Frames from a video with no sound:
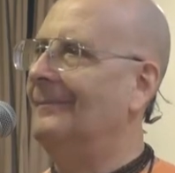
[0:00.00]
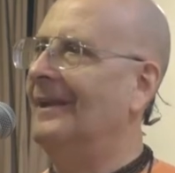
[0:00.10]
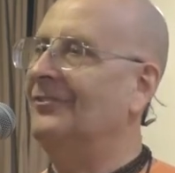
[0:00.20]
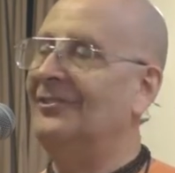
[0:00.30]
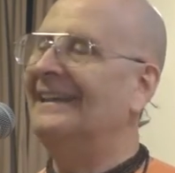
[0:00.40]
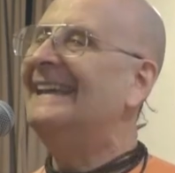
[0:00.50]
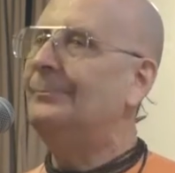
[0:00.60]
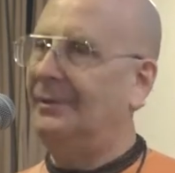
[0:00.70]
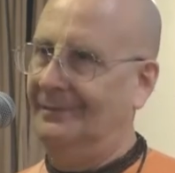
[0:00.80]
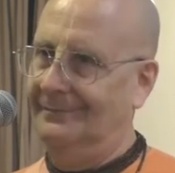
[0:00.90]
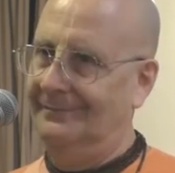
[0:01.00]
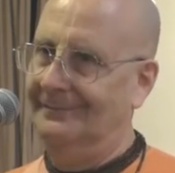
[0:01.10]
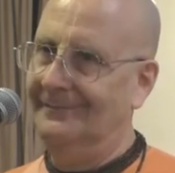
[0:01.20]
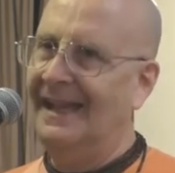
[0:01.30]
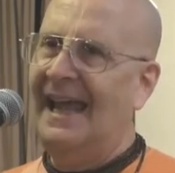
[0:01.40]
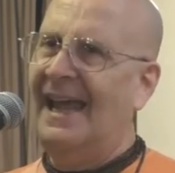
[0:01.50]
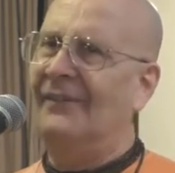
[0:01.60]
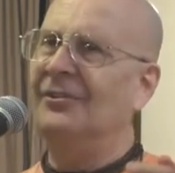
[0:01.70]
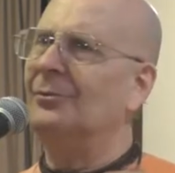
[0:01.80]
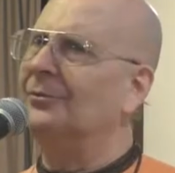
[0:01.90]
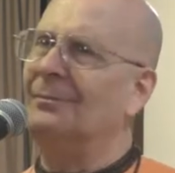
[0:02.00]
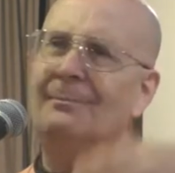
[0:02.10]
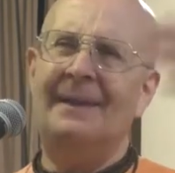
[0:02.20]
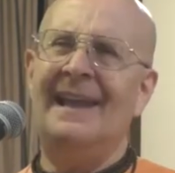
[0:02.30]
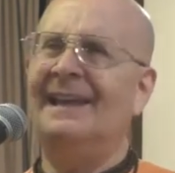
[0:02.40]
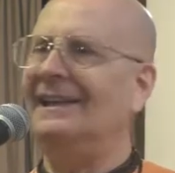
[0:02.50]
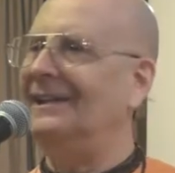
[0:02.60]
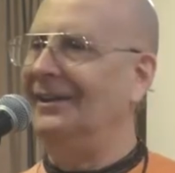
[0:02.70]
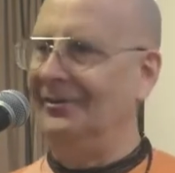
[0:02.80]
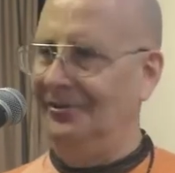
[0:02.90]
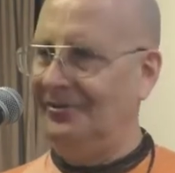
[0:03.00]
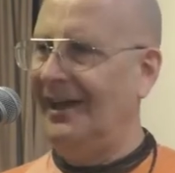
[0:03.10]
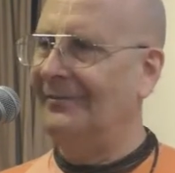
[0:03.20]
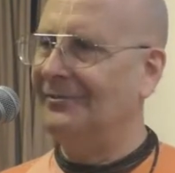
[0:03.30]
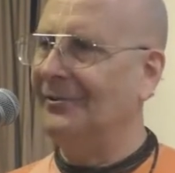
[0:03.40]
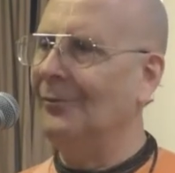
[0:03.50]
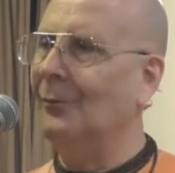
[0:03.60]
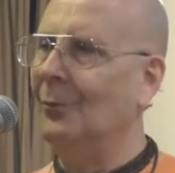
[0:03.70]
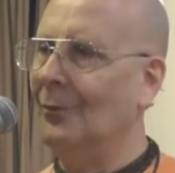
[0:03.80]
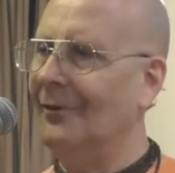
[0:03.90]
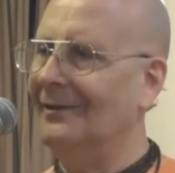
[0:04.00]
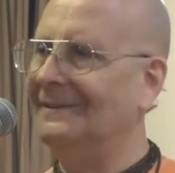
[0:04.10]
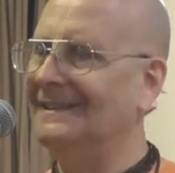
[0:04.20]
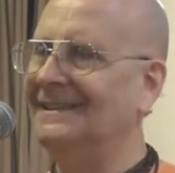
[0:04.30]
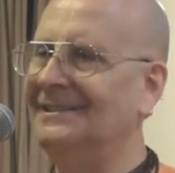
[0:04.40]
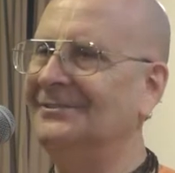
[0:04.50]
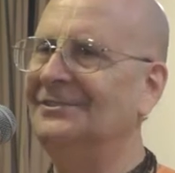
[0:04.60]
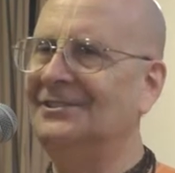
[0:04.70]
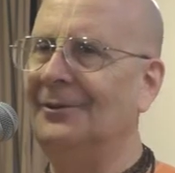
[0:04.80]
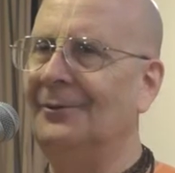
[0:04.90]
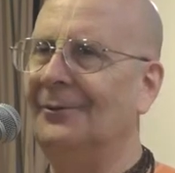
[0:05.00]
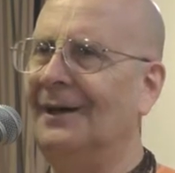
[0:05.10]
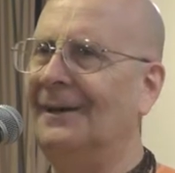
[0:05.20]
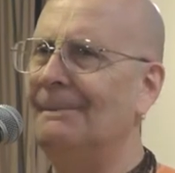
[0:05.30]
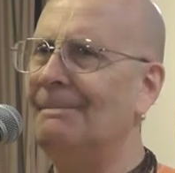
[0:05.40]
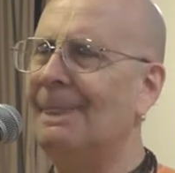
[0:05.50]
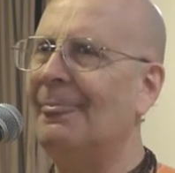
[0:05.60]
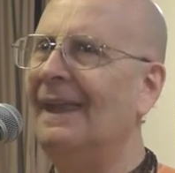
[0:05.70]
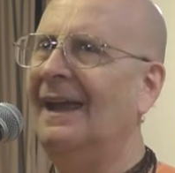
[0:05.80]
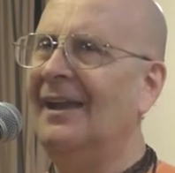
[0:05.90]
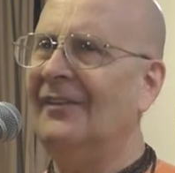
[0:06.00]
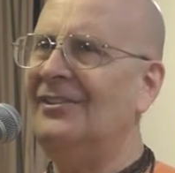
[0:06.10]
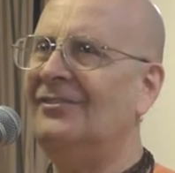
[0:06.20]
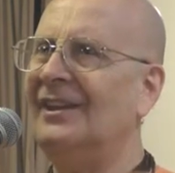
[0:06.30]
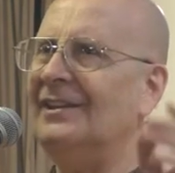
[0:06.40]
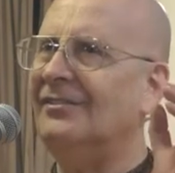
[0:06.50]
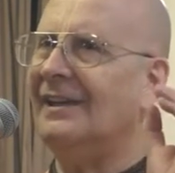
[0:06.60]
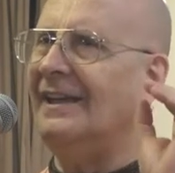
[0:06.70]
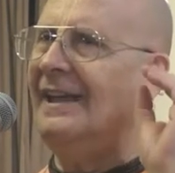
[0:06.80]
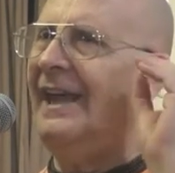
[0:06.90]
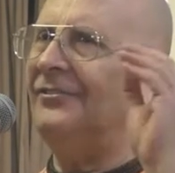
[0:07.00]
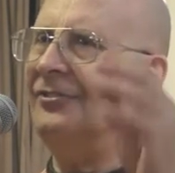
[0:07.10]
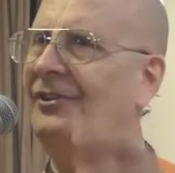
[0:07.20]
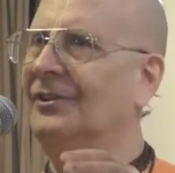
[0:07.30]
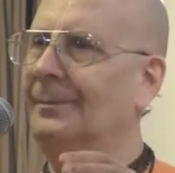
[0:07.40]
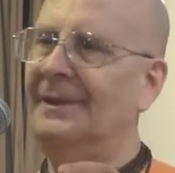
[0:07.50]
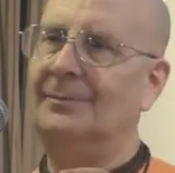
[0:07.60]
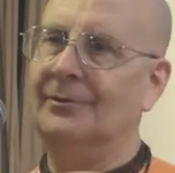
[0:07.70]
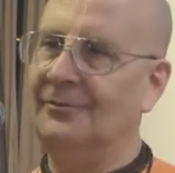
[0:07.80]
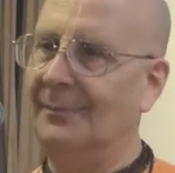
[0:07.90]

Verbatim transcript: asleep. And this was many years after the war, you know, so these things get etched into people's